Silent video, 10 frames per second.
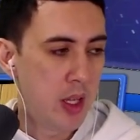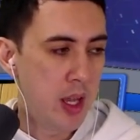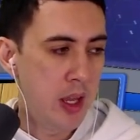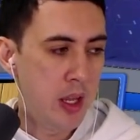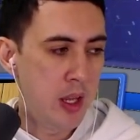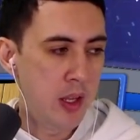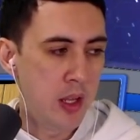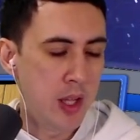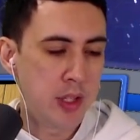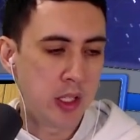
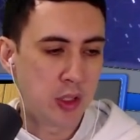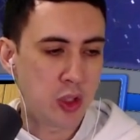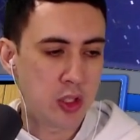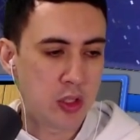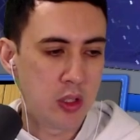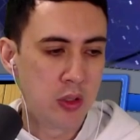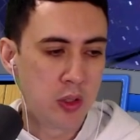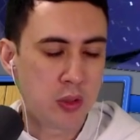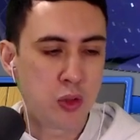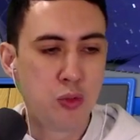And then it's
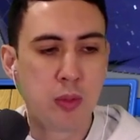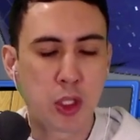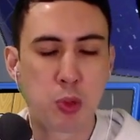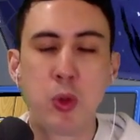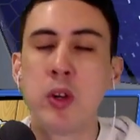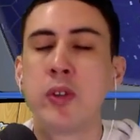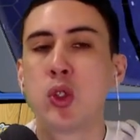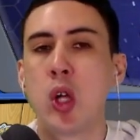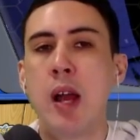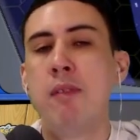not too much more of a
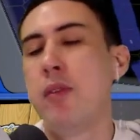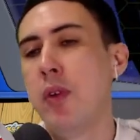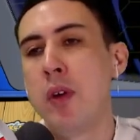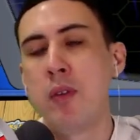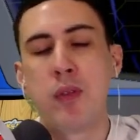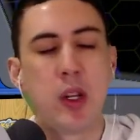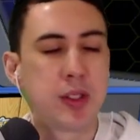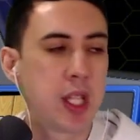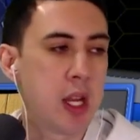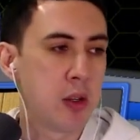drive for us
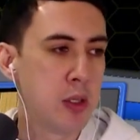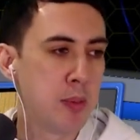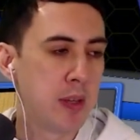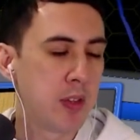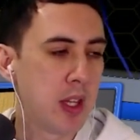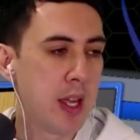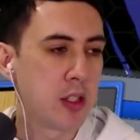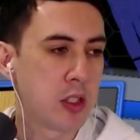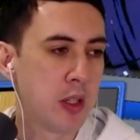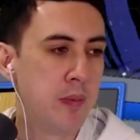to get home after that.
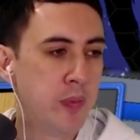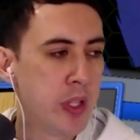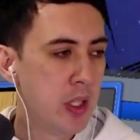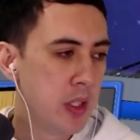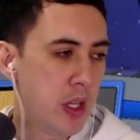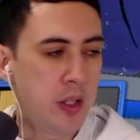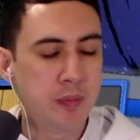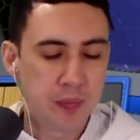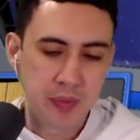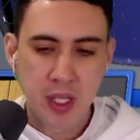So,
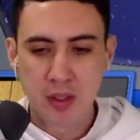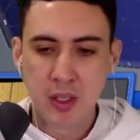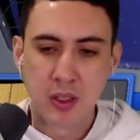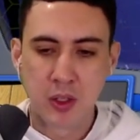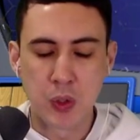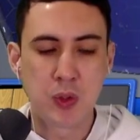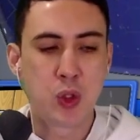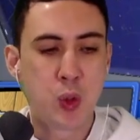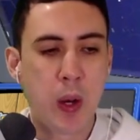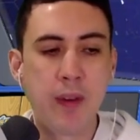good
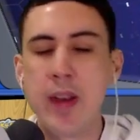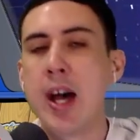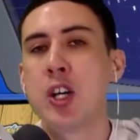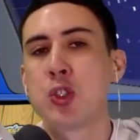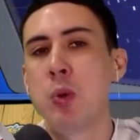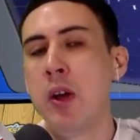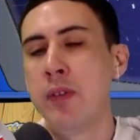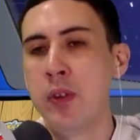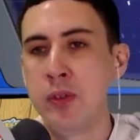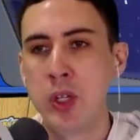12 hours
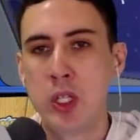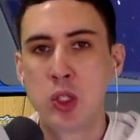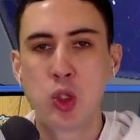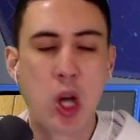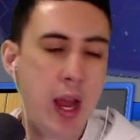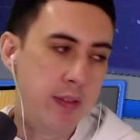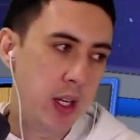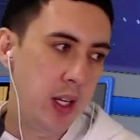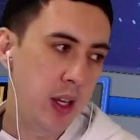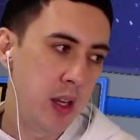worth of
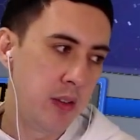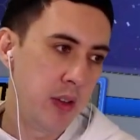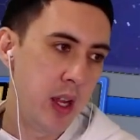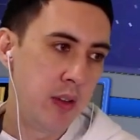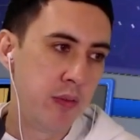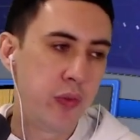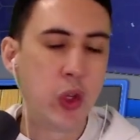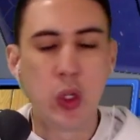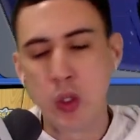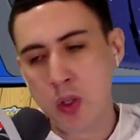driving and
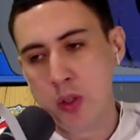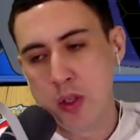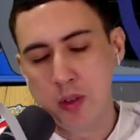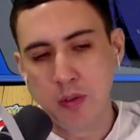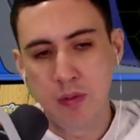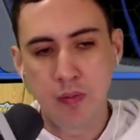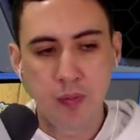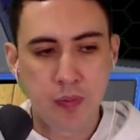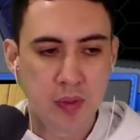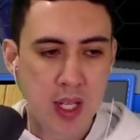food and
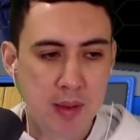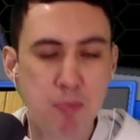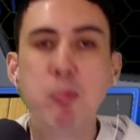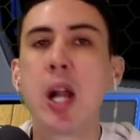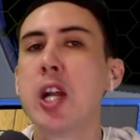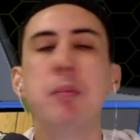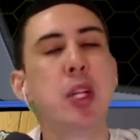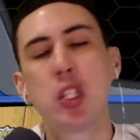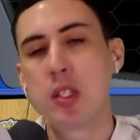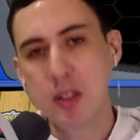
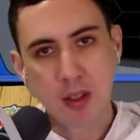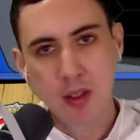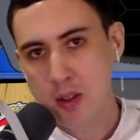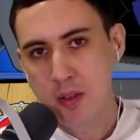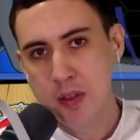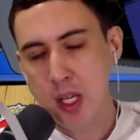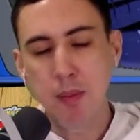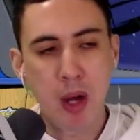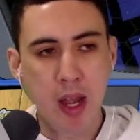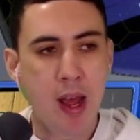merriment you
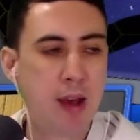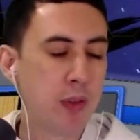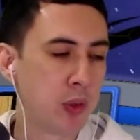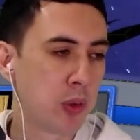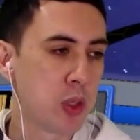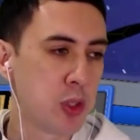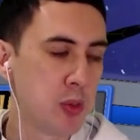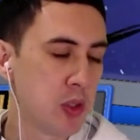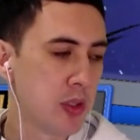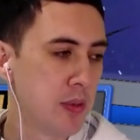might have on
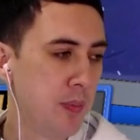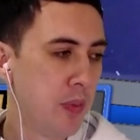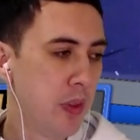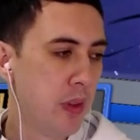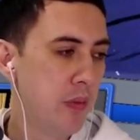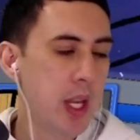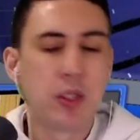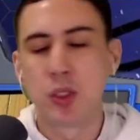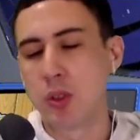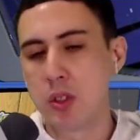Christmas, and yeah, it
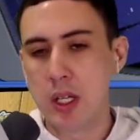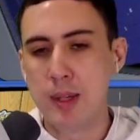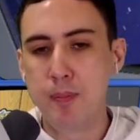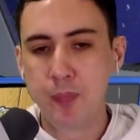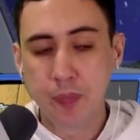was a good time.